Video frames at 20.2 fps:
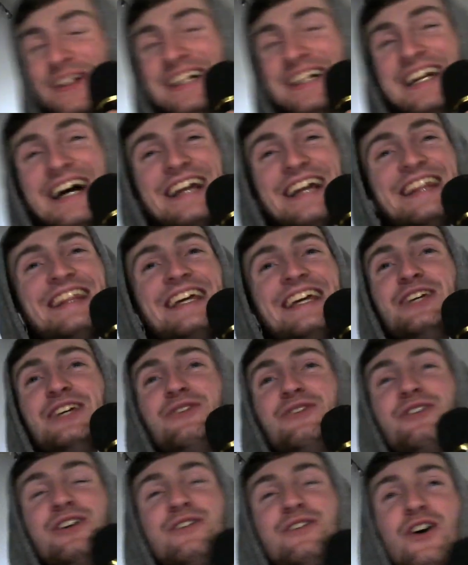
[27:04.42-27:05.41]
I think
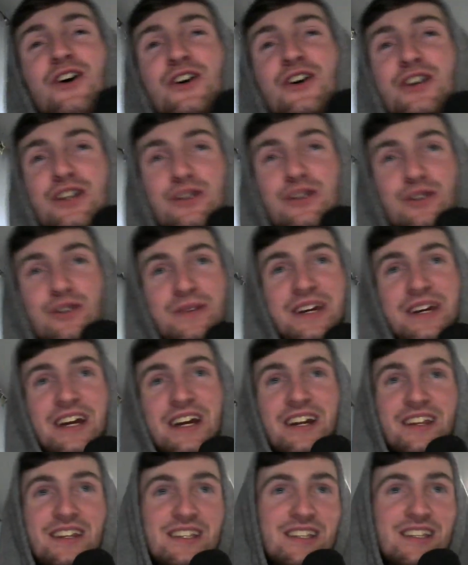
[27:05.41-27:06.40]
you could have argued the
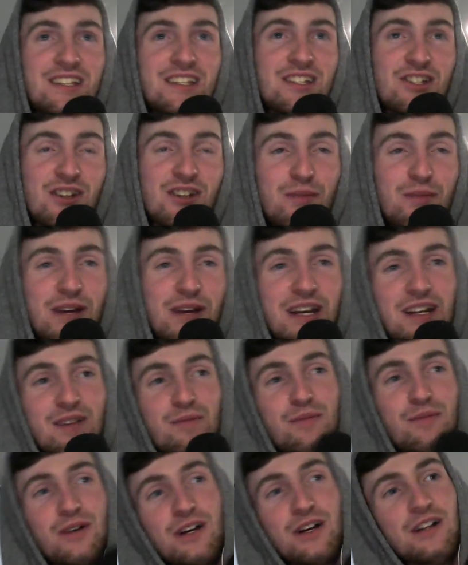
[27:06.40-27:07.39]
beginning of the season should have made
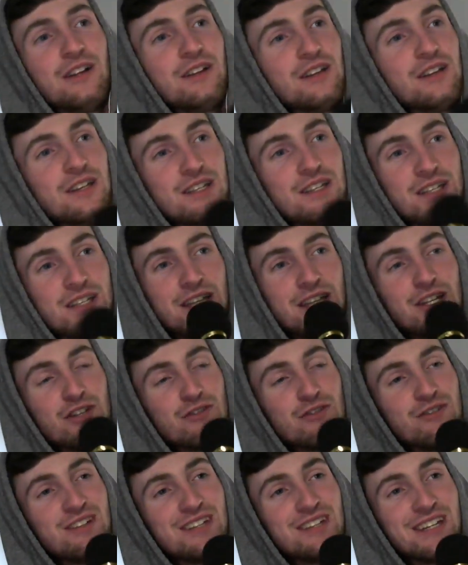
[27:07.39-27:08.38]
it, but his
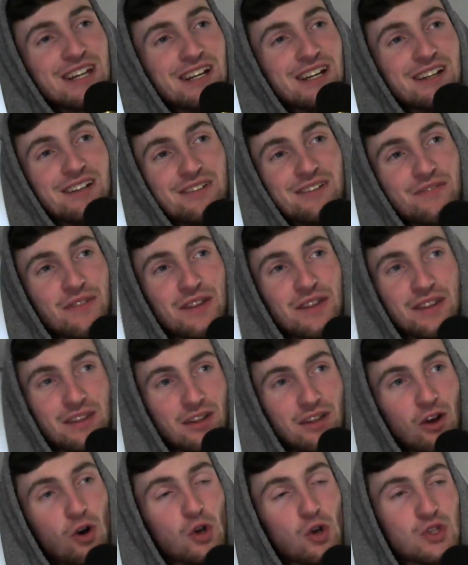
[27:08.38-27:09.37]
injury kind of
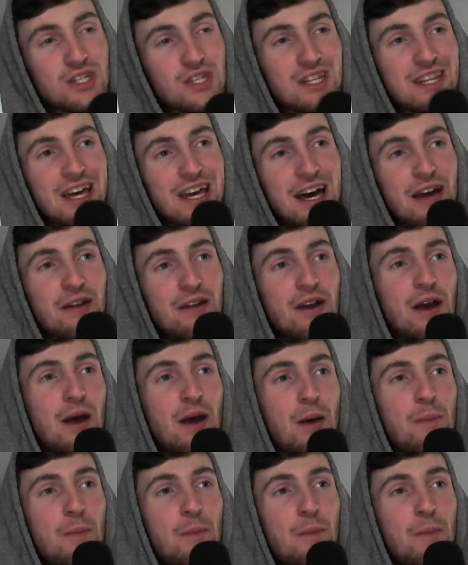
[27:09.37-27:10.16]
halted that.